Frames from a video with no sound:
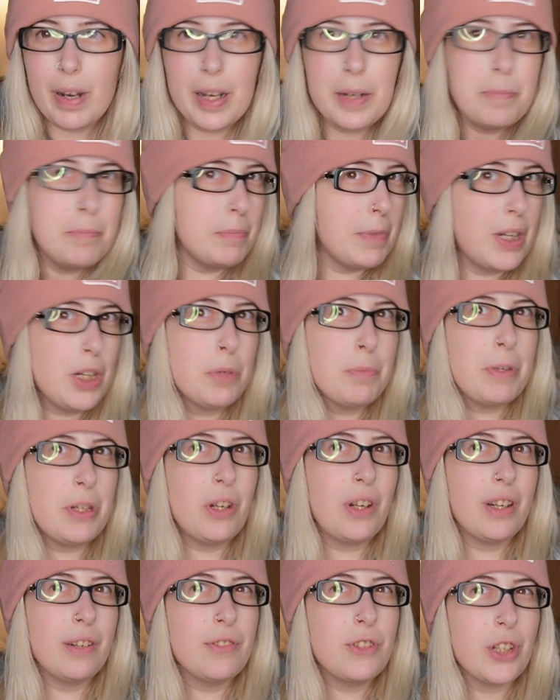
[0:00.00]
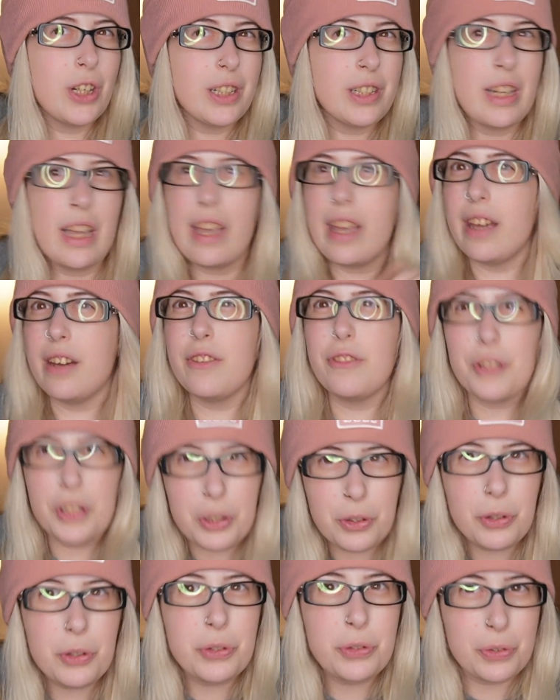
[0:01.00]
I may or may not have checked every
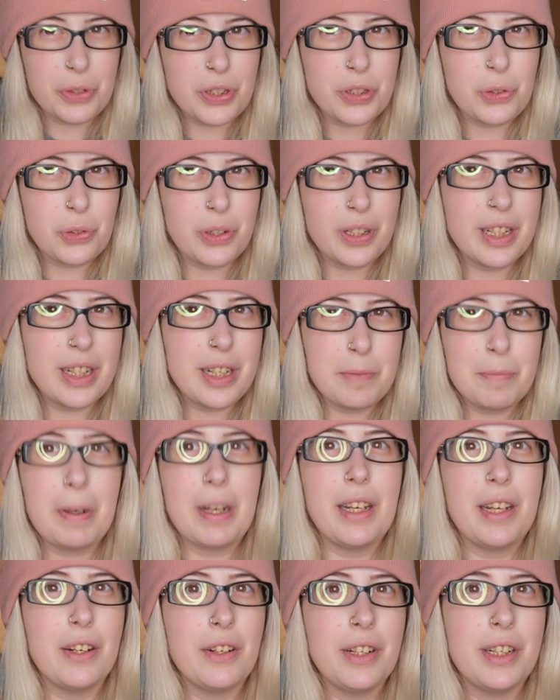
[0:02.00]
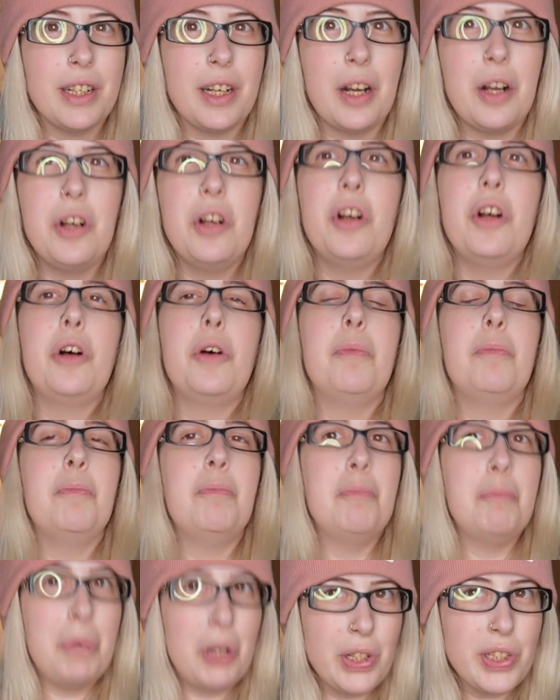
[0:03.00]
grocery store in my area
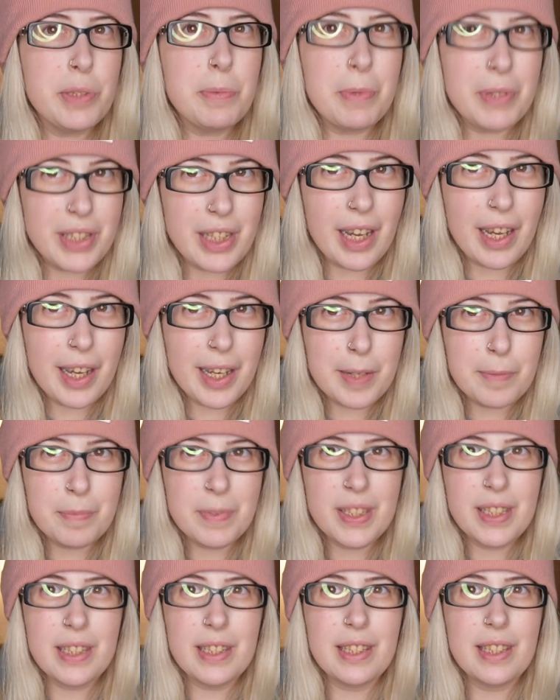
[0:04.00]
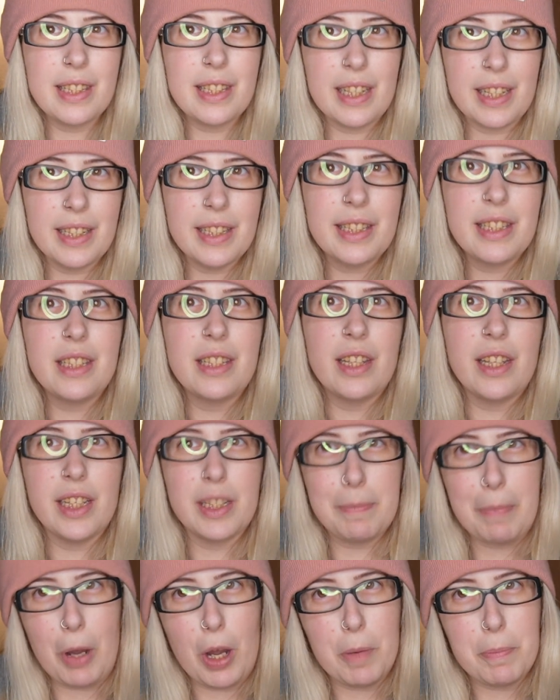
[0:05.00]
multiple times since this
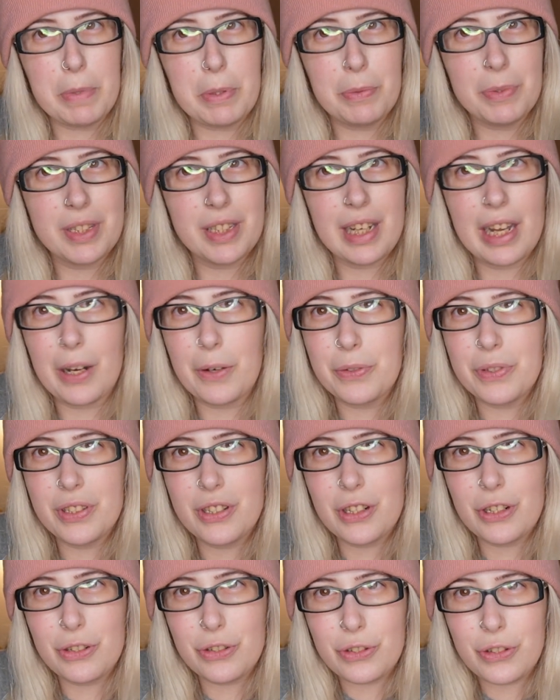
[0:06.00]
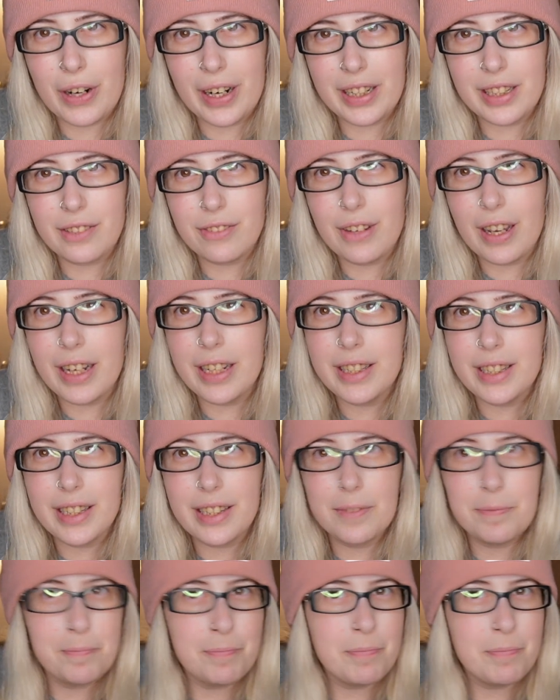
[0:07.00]
poppy was announced, trying to find it.